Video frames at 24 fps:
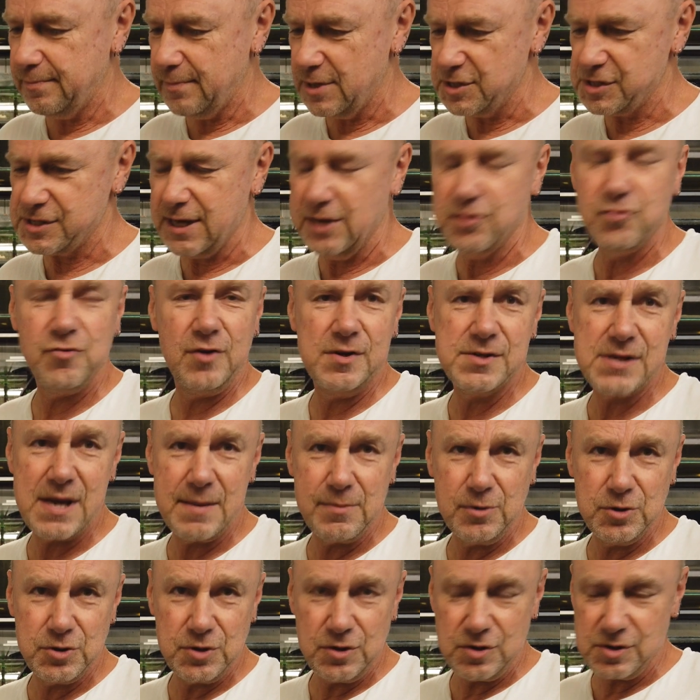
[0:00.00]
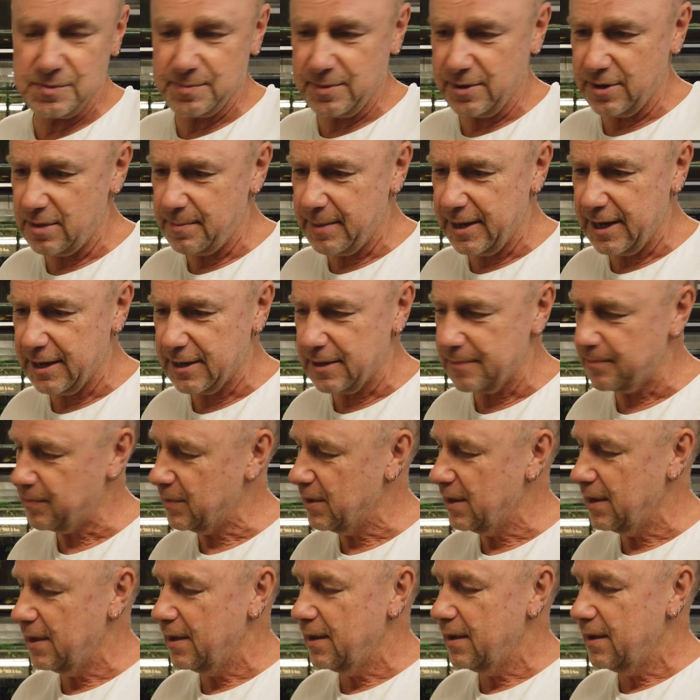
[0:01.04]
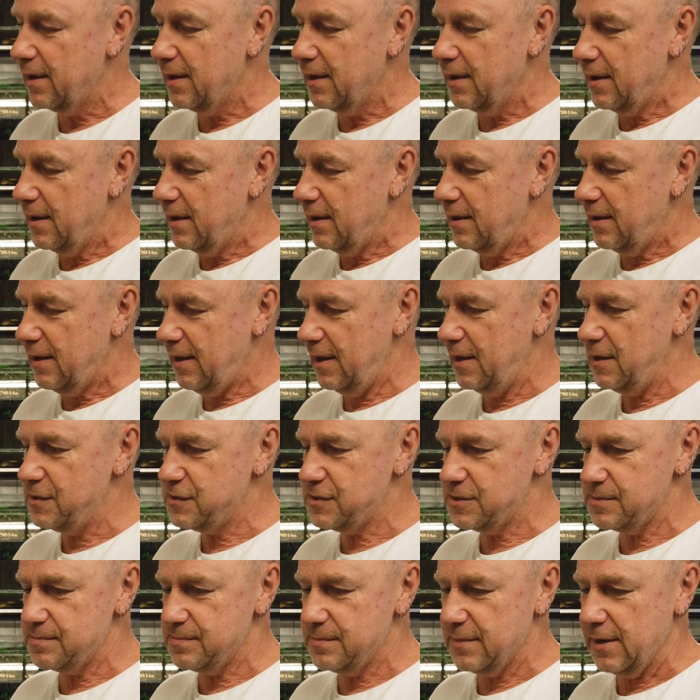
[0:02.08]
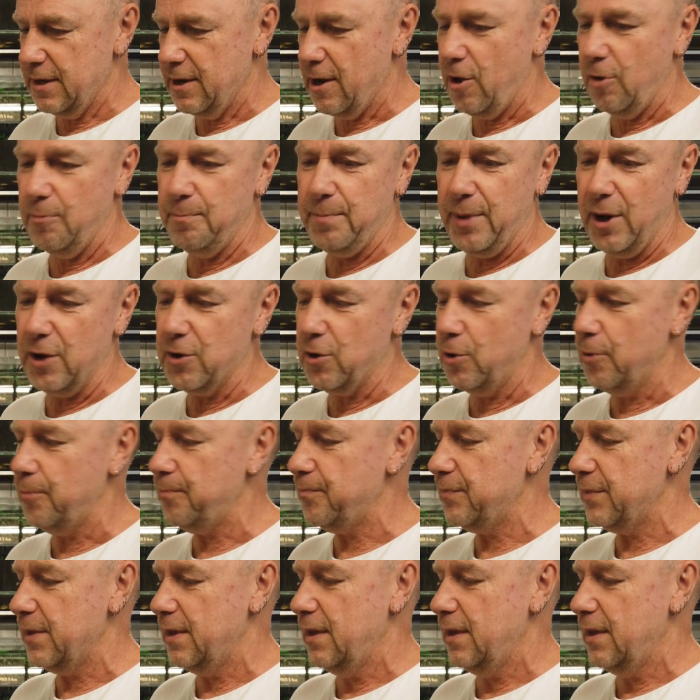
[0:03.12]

My Sunray's apple juice bucket. Here's an old bottle.